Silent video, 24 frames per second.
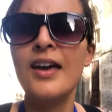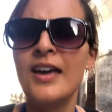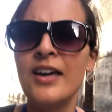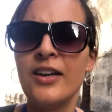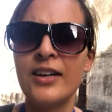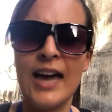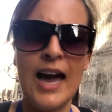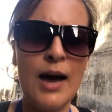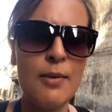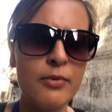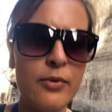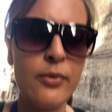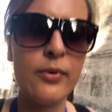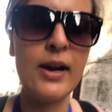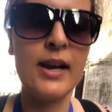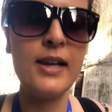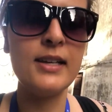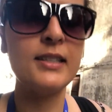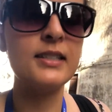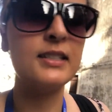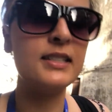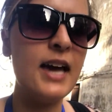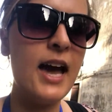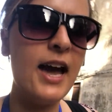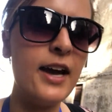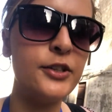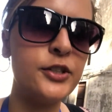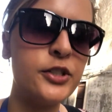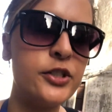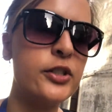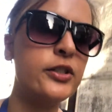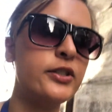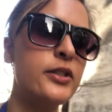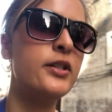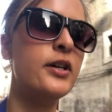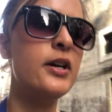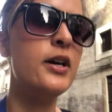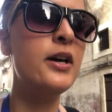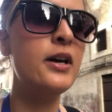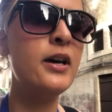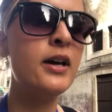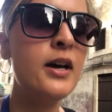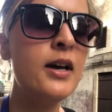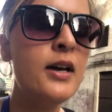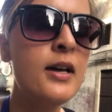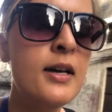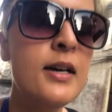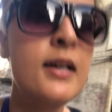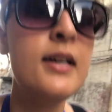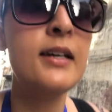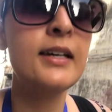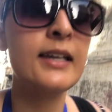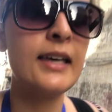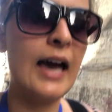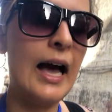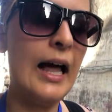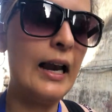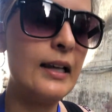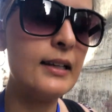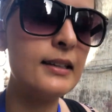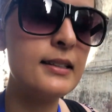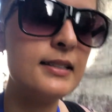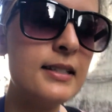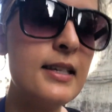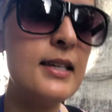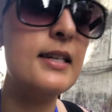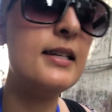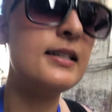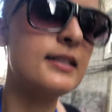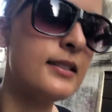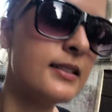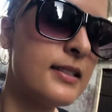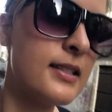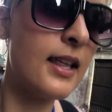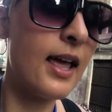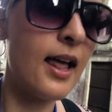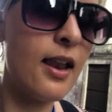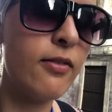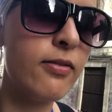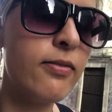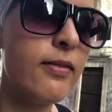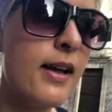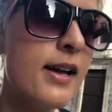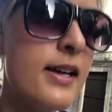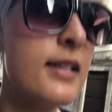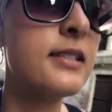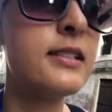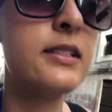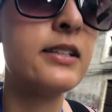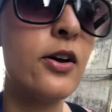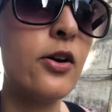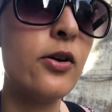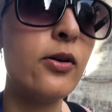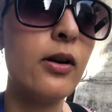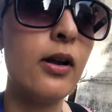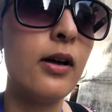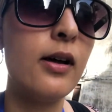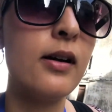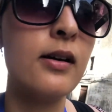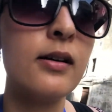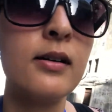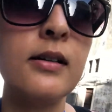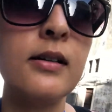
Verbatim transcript: gamma ray detection, galaxies, stellar flares, solar,